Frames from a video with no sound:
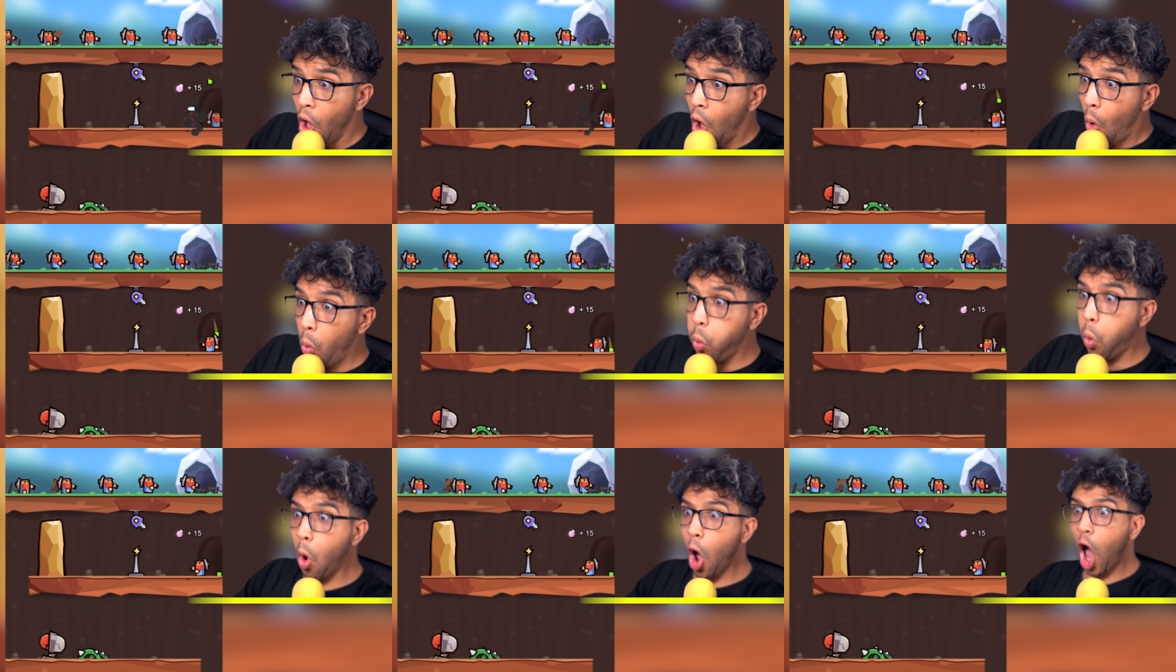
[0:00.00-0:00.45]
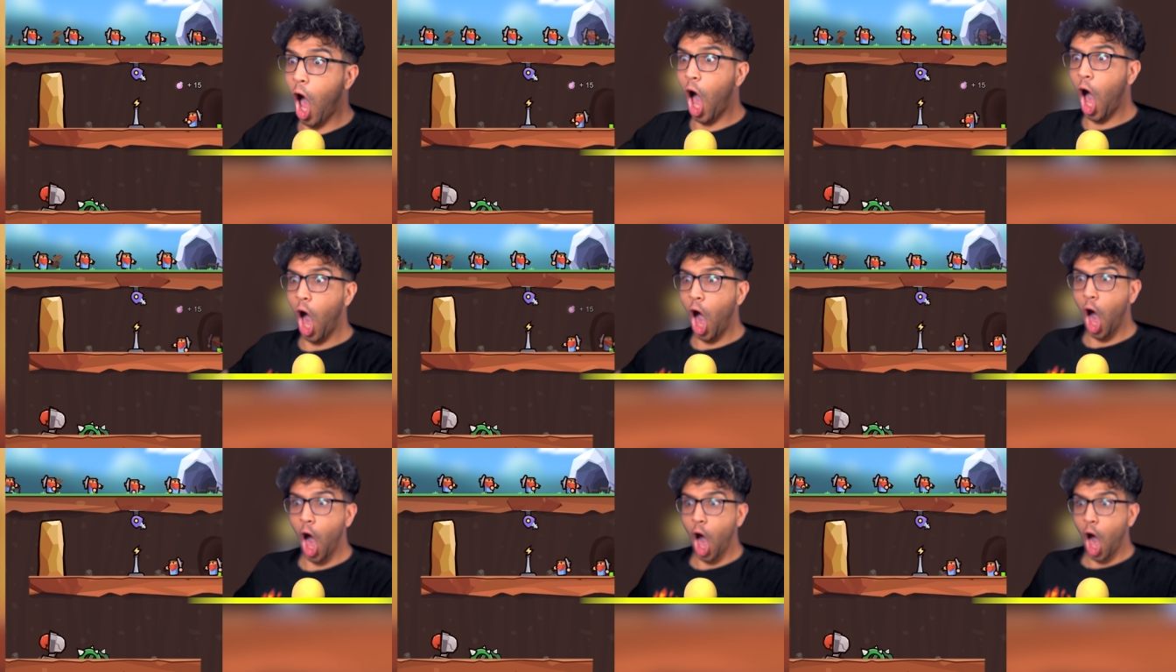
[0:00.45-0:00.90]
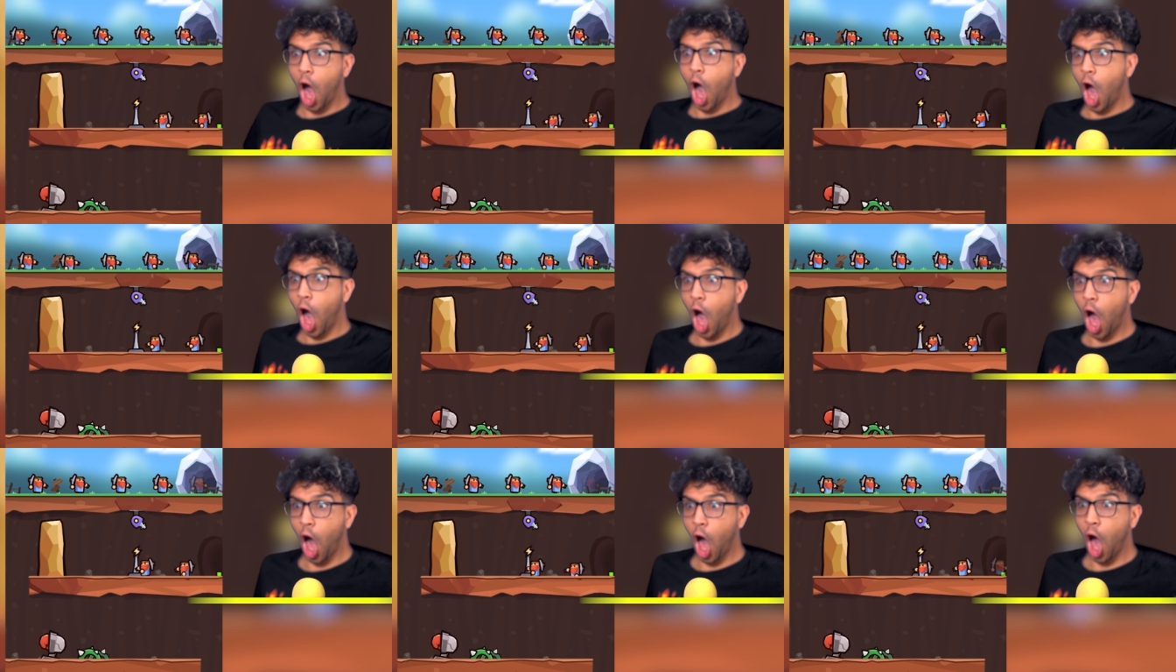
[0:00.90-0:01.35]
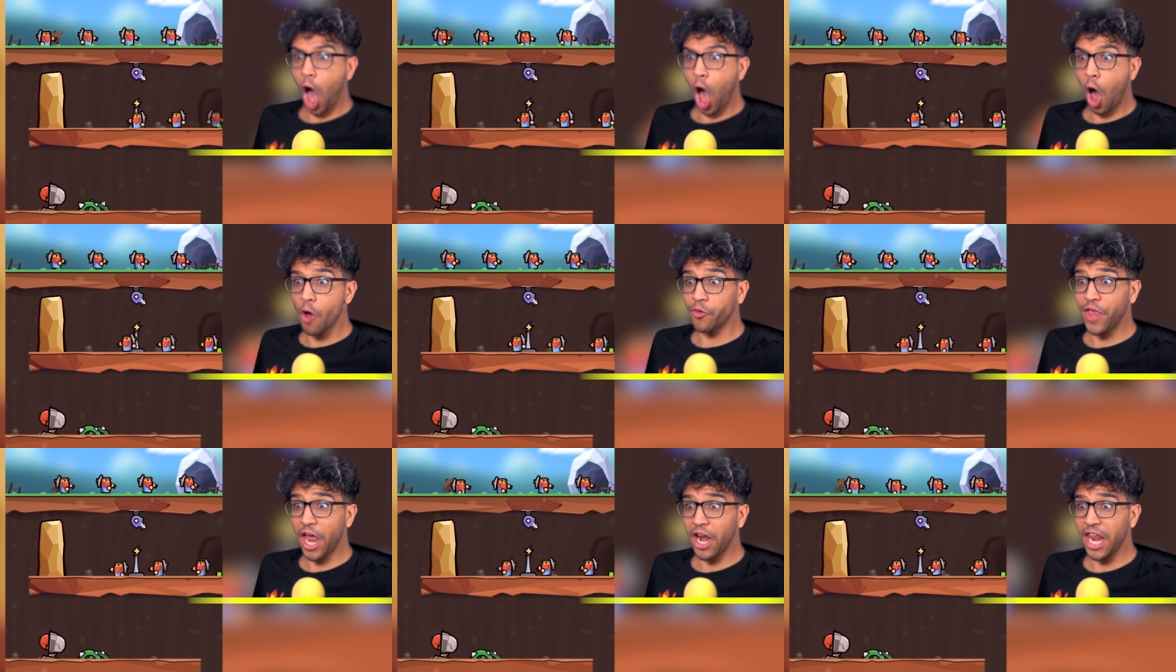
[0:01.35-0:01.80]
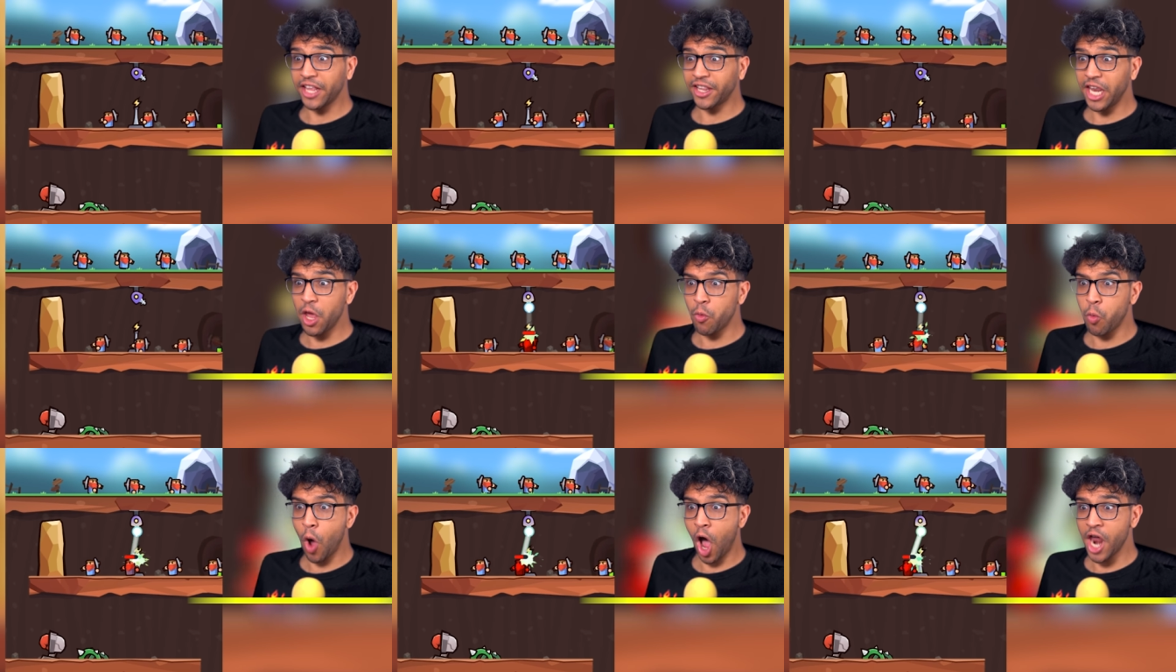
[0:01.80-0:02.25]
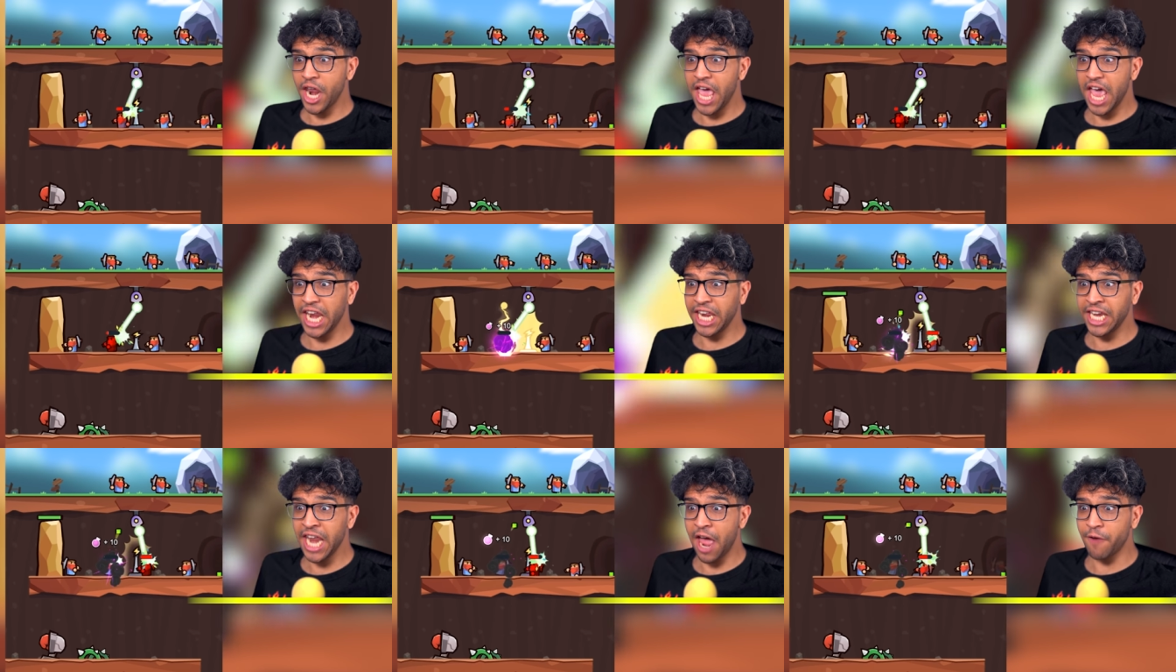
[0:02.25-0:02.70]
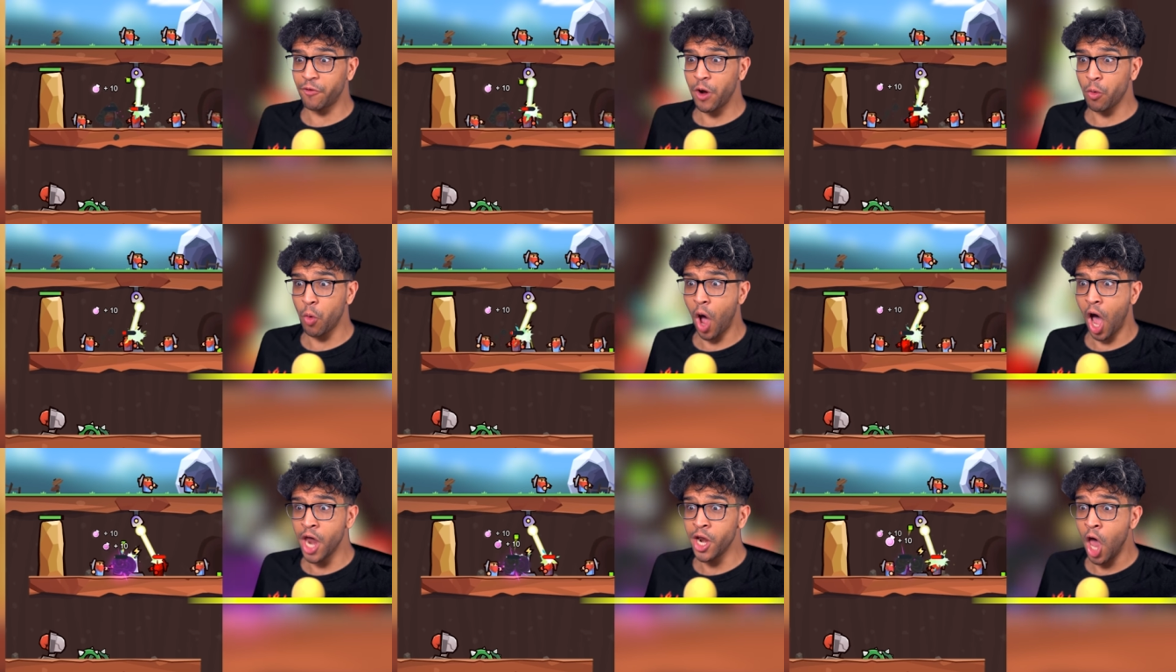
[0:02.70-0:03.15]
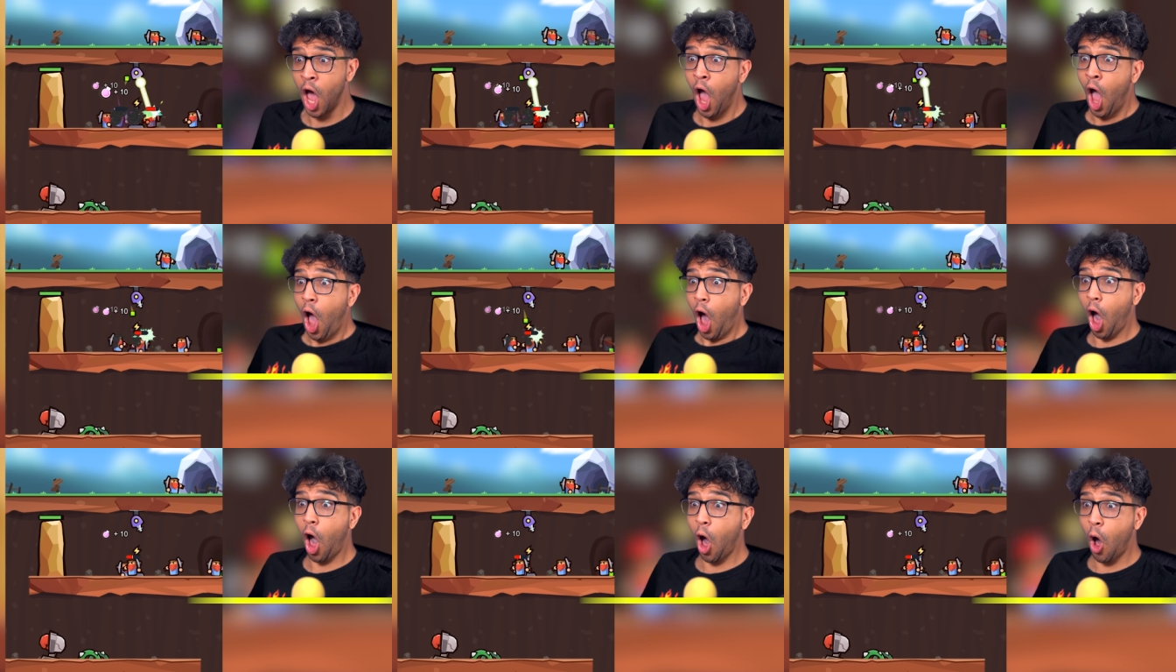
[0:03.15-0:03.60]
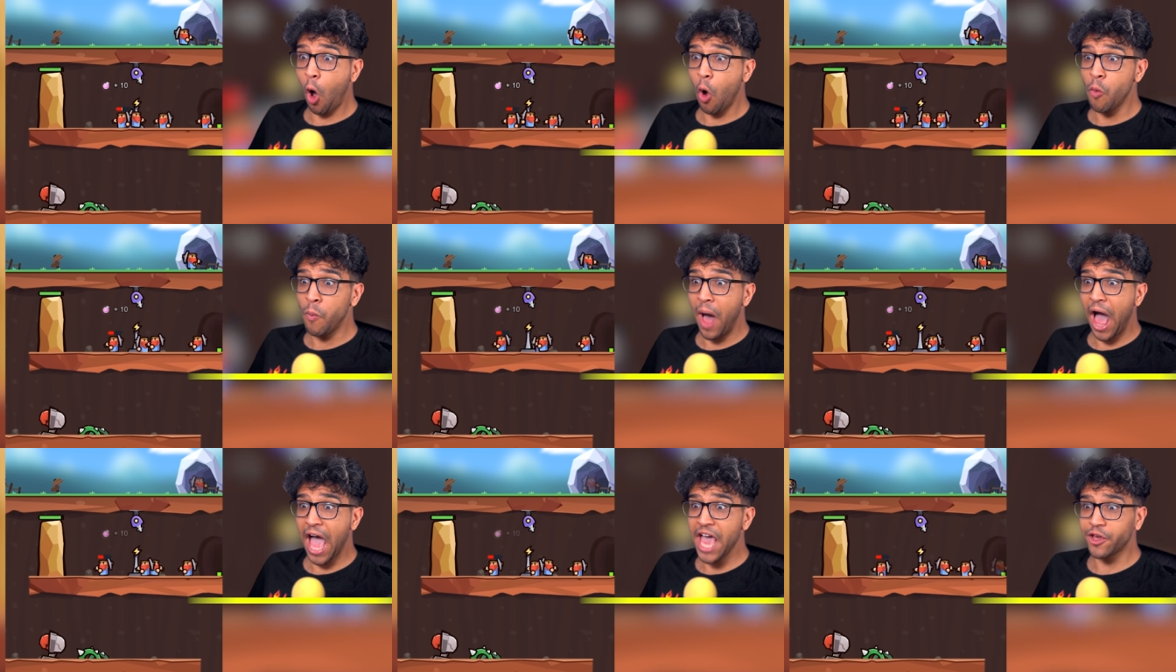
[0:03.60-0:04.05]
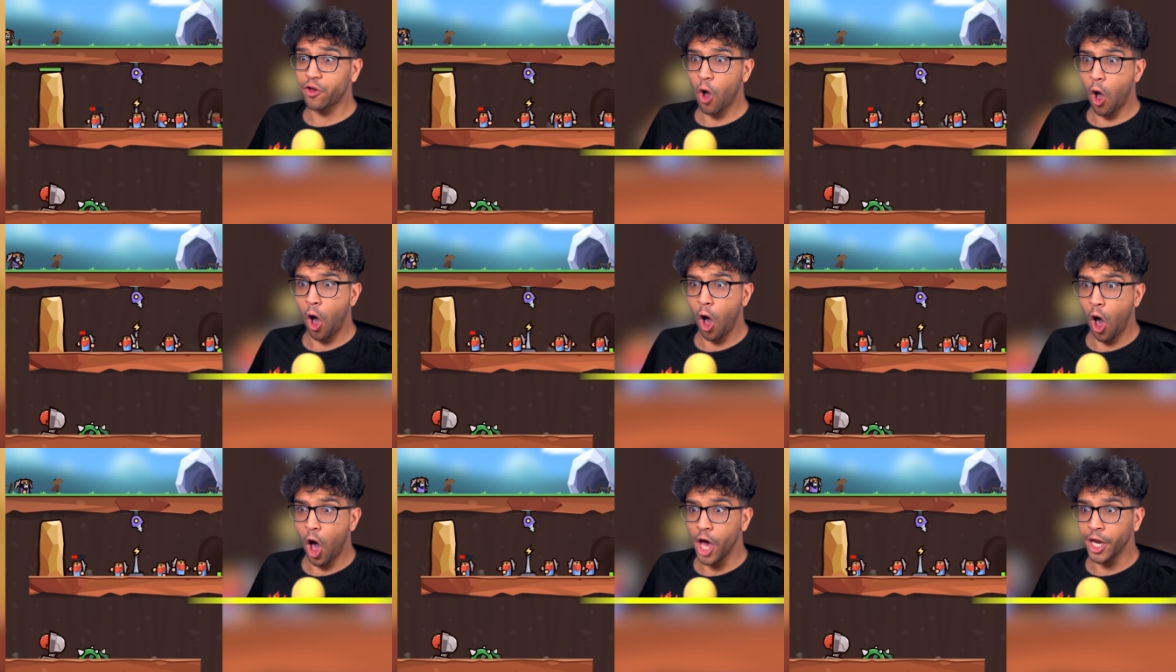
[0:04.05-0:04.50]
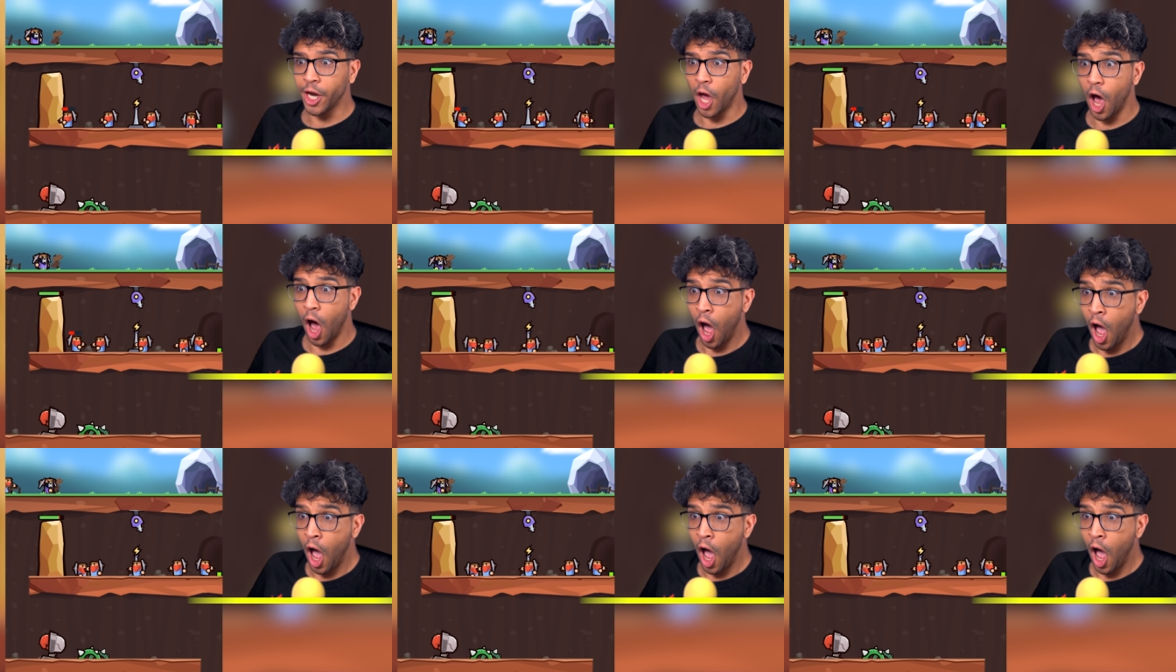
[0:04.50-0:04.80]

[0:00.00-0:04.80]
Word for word: Whoa! They're literally one-hitting everyone! Oh my God!